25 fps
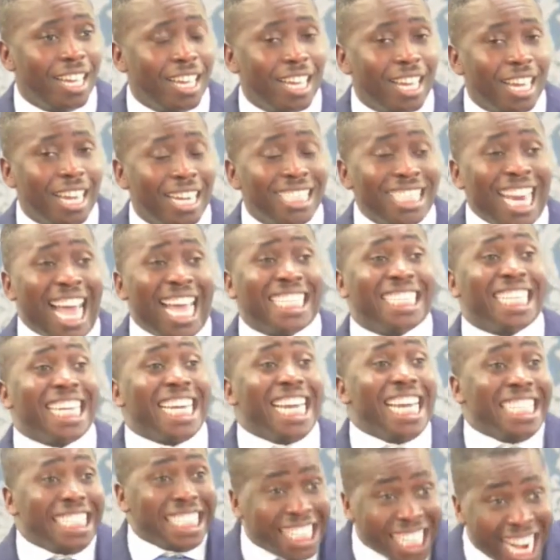That
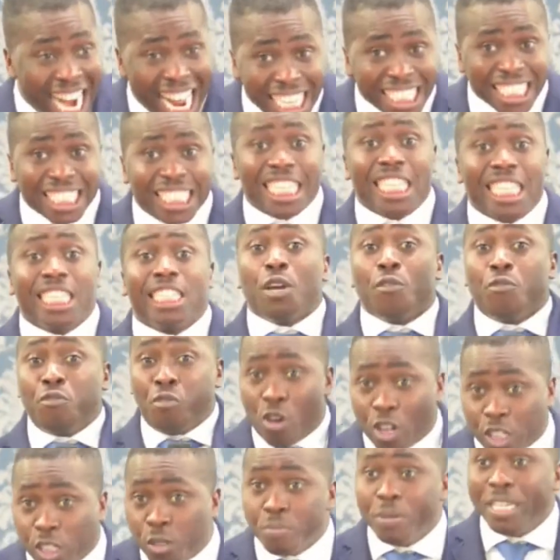hindrance is the
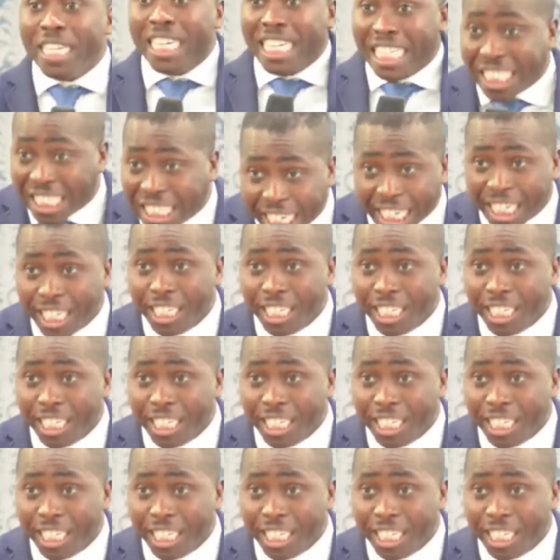first ministry.